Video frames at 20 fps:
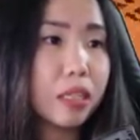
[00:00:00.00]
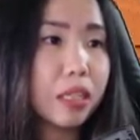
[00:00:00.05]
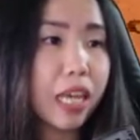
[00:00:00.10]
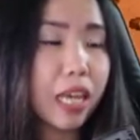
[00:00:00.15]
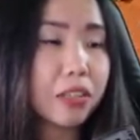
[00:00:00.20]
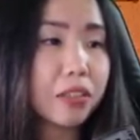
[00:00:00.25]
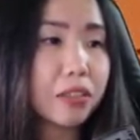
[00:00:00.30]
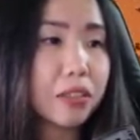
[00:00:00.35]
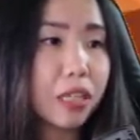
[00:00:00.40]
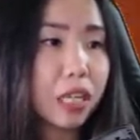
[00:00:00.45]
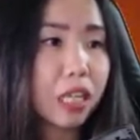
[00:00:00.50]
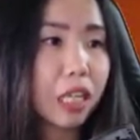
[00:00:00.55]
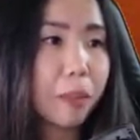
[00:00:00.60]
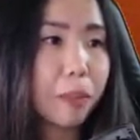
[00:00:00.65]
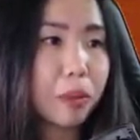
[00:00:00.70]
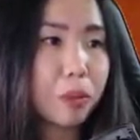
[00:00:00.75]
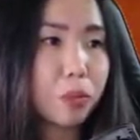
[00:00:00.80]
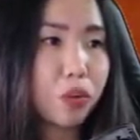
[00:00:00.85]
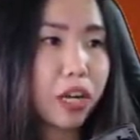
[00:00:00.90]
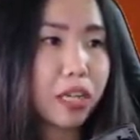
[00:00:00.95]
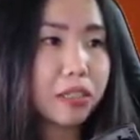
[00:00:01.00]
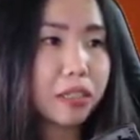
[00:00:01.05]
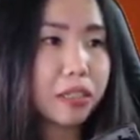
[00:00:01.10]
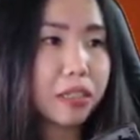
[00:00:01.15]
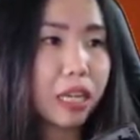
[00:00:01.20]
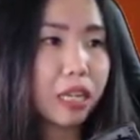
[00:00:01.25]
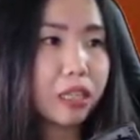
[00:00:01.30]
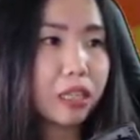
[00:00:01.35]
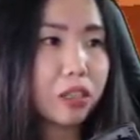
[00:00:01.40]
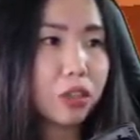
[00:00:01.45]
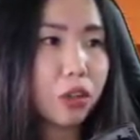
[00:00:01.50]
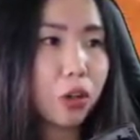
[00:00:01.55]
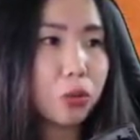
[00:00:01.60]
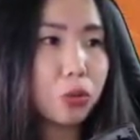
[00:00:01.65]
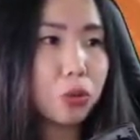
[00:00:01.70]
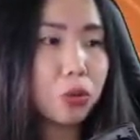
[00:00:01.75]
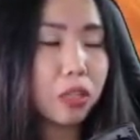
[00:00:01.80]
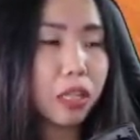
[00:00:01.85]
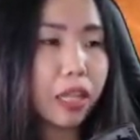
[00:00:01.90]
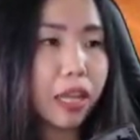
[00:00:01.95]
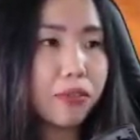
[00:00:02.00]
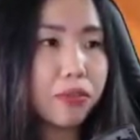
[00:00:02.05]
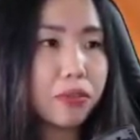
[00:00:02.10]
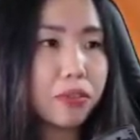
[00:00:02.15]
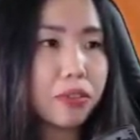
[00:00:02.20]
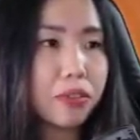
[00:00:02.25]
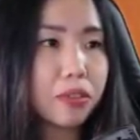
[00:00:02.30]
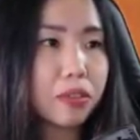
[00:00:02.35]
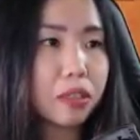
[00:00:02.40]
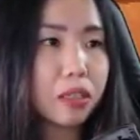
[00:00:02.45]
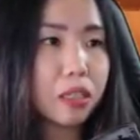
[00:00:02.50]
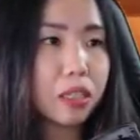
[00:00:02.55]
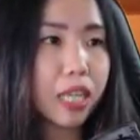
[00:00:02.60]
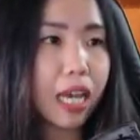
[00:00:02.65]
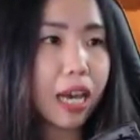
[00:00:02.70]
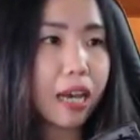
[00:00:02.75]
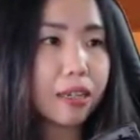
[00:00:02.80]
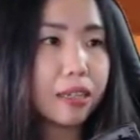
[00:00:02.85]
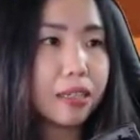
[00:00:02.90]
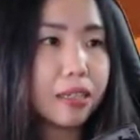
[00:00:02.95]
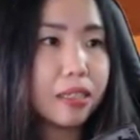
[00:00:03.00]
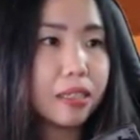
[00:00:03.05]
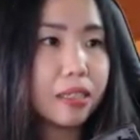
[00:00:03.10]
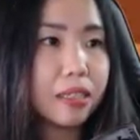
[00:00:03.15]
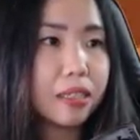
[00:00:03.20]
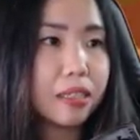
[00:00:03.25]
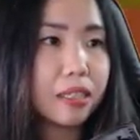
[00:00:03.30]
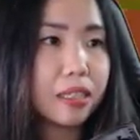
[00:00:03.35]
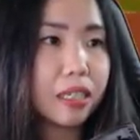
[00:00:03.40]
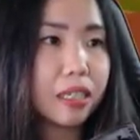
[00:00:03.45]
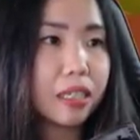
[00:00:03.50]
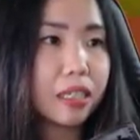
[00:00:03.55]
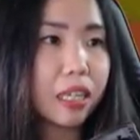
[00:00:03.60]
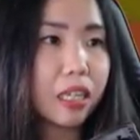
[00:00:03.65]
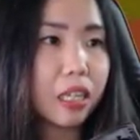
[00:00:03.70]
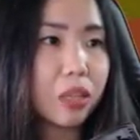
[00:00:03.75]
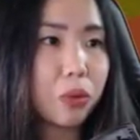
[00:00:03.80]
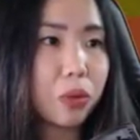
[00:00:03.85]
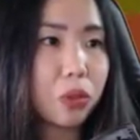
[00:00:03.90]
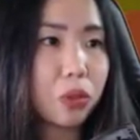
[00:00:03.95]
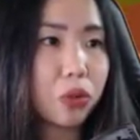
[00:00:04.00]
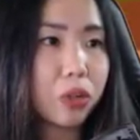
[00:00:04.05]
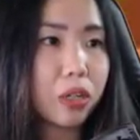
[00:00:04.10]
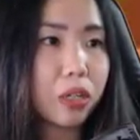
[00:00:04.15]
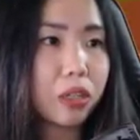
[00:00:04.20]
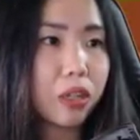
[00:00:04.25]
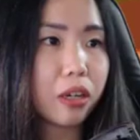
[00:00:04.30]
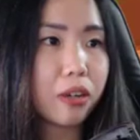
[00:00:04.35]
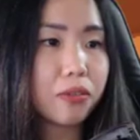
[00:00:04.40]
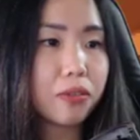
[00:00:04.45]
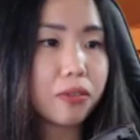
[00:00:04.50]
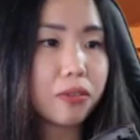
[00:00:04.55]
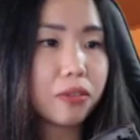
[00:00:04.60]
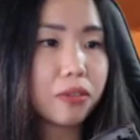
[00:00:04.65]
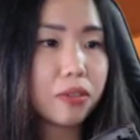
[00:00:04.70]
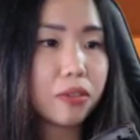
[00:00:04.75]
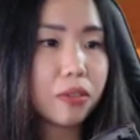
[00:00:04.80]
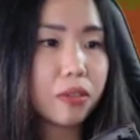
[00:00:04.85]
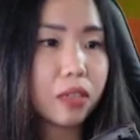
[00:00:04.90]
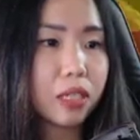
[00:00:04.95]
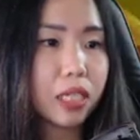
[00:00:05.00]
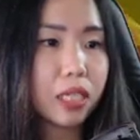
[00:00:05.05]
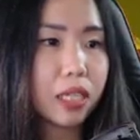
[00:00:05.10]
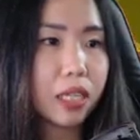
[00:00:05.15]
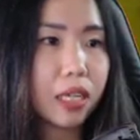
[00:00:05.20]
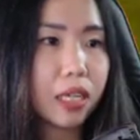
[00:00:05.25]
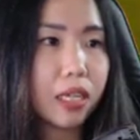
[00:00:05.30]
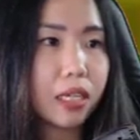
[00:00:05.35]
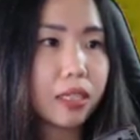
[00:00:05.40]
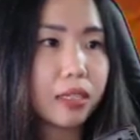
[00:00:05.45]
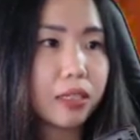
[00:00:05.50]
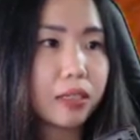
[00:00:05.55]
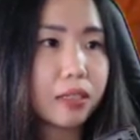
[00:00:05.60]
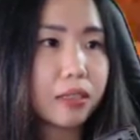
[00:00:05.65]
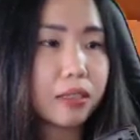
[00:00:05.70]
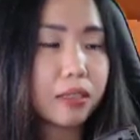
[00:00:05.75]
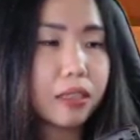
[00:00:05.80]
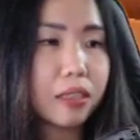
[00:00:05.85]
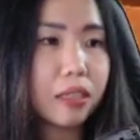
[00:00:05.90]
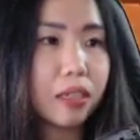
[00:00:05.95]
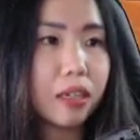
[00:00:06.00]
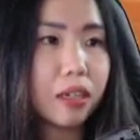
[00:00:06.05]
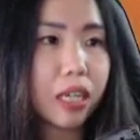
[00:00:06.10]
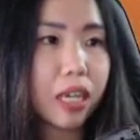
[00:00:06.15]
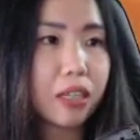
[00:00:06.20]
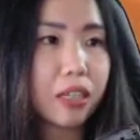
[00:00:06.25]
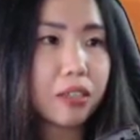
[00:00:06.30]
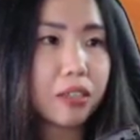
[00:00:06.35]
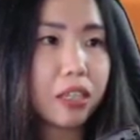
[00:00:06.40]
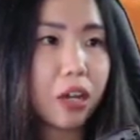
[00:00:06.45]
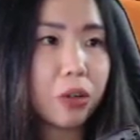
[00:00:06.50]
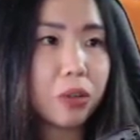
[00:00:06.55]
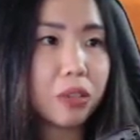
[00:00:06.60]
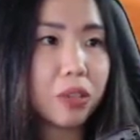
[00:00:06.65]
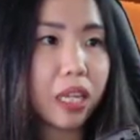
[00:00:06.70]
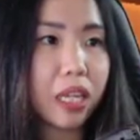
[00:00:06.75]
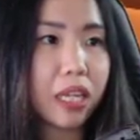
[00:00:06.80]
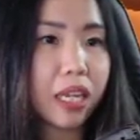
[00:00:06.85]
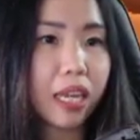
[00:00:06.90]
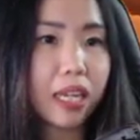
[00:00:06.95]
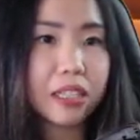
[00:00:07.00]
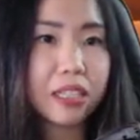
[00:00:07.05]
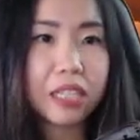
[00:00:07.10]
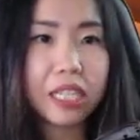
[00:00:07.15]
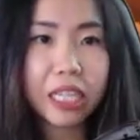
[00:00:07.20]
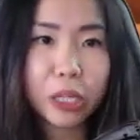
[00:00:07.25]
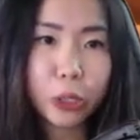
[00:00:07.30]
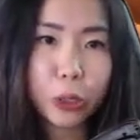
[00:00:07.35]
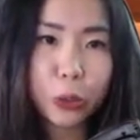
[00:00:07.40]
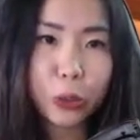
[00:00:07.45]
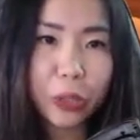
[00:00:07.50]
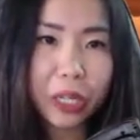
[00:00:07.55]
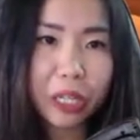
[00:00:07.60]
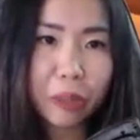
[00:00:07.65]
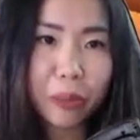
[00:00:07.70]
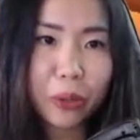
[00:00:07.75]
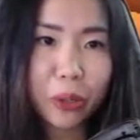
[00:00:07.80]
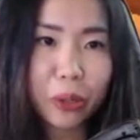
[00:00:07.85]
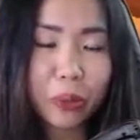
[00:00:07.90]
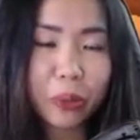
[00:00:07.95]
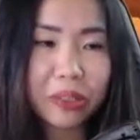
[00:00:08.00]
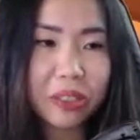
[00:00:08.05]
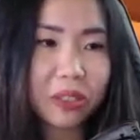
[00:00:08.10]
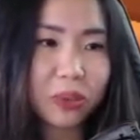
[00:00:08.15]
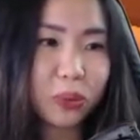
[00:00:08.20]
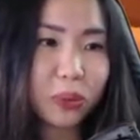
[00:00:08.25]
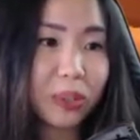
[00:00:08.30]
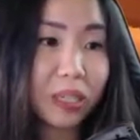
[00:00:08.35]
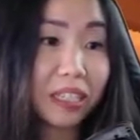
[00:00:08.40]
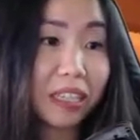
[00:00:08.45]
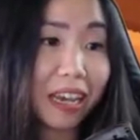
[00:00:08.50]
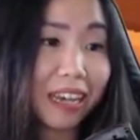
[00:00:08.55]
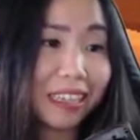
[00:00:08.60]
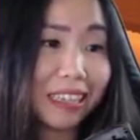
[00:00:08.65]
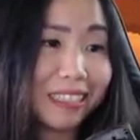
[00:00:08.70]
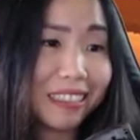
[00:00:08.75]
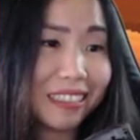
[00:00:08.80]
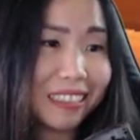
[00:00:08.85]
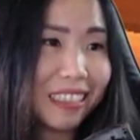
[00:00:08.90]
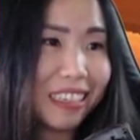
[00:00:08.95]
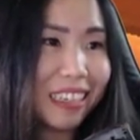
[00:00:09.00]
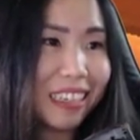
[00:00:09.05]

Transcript: Yes. This. Keep it pressed and then go to the left. Yeah, and then it will turn it off. Yes. Okay, so now they can't hear you anymore, which is really nice.